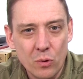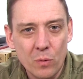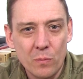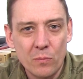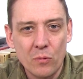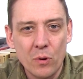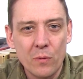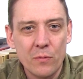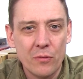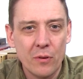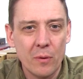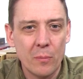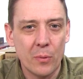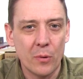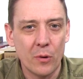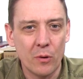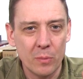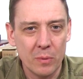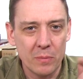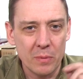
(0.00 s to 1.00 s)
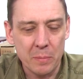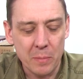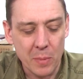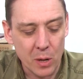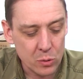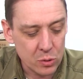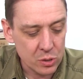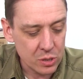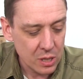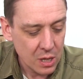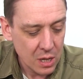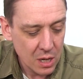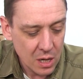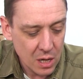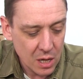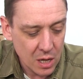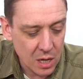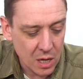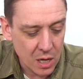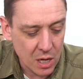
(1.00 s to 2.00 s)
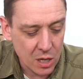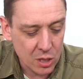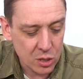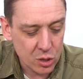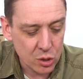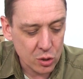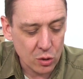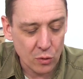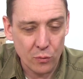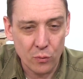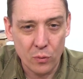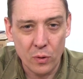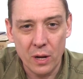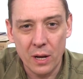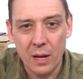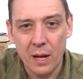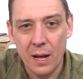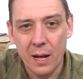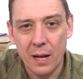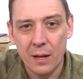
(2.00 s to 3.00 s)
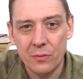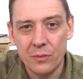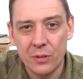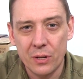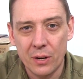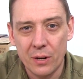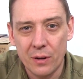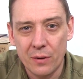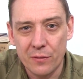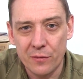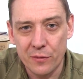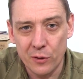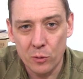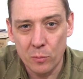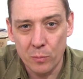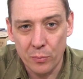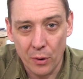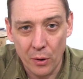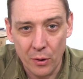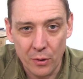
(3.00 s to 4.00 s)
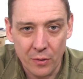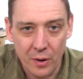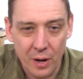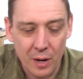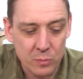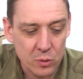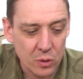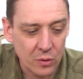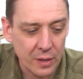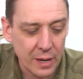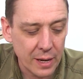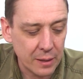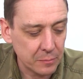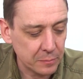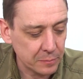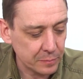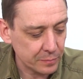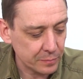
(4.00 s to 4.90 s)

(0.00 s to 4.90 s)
room for improvement with most software and film programs on that.